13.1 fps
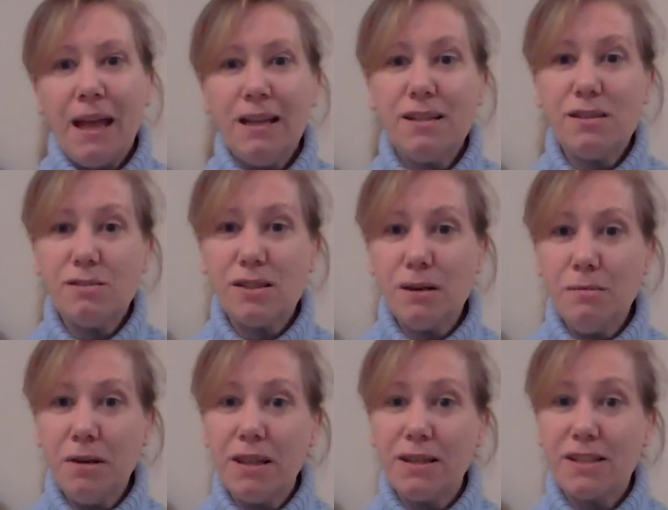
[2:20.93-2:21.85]
And so
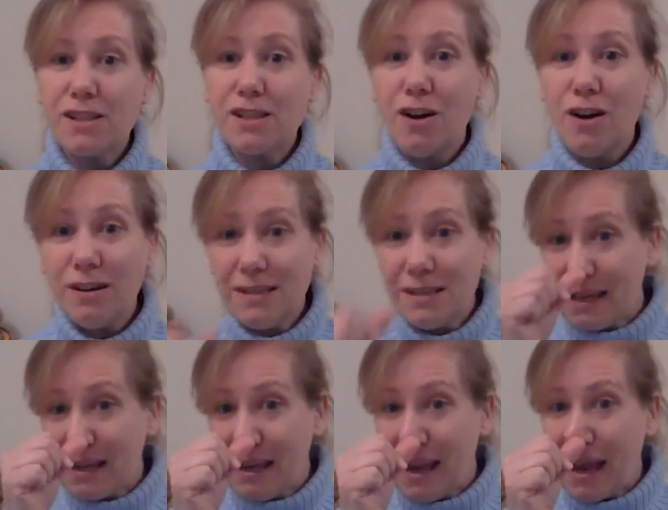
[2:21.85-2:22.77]
some of the songs
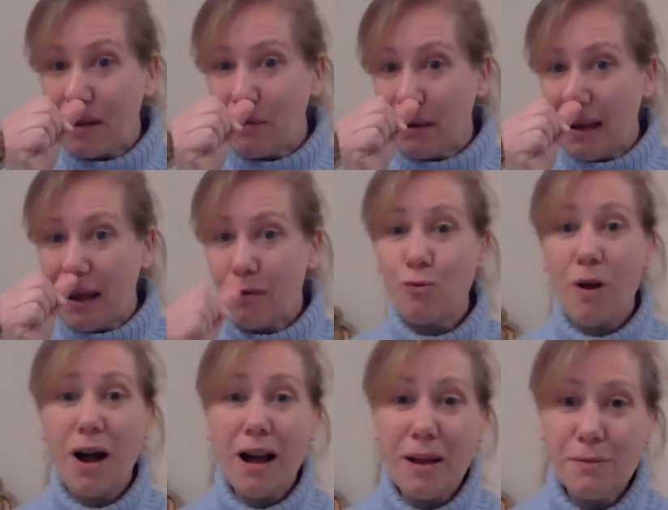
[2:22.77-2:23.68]
and
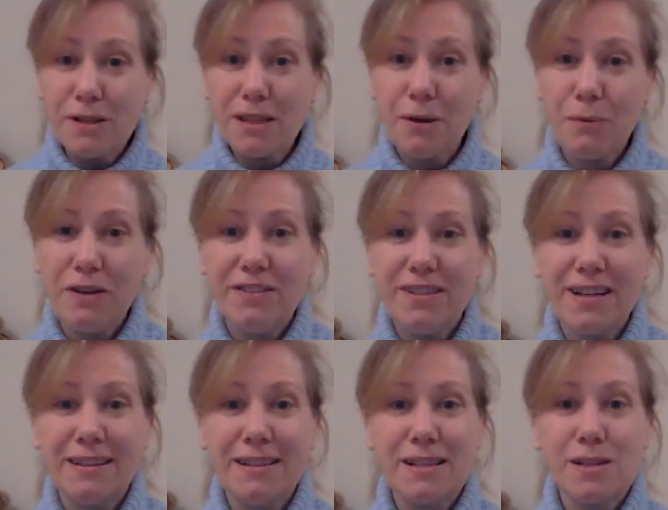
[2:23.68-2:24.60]
rhymes that we've
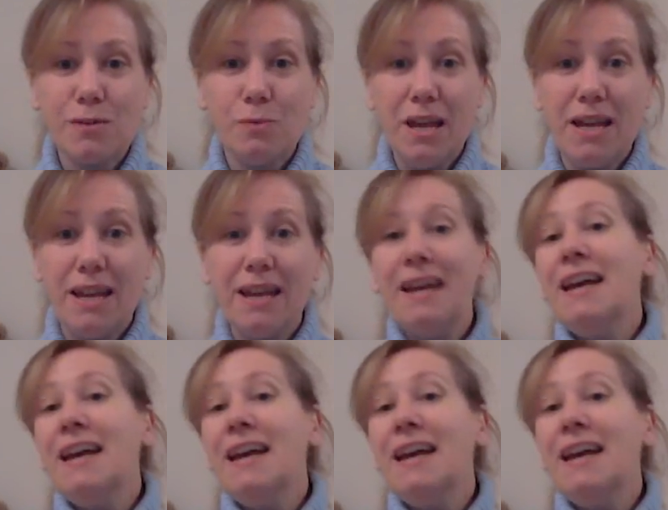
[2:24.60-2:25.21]
done this week